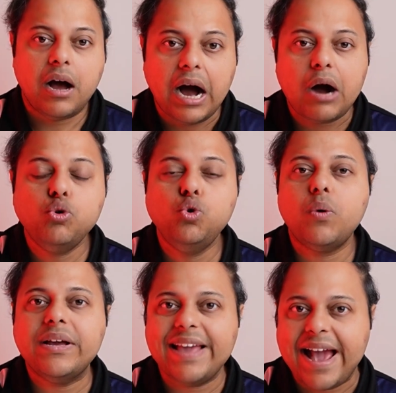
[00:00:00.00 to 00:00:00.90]
how do
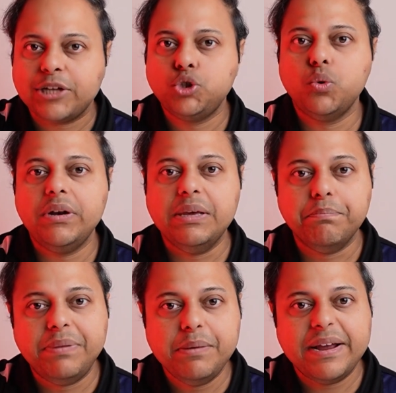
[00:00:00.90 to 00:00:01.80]
I actually
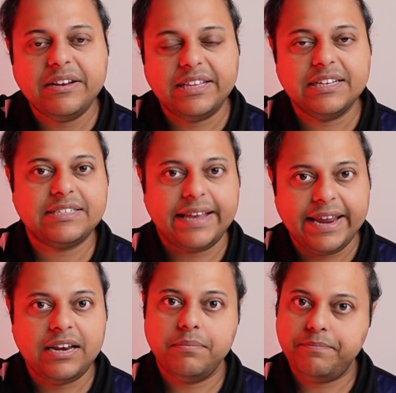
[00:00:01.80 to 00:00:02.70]
implement this in